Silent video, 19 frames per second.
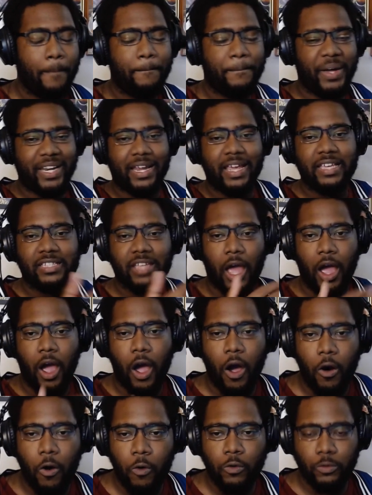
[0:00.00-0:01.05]
but his
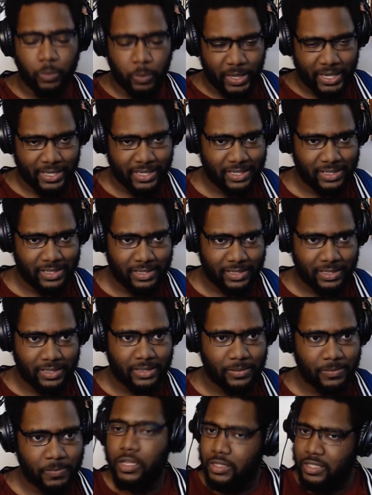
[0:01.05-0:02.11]
own weaknesses.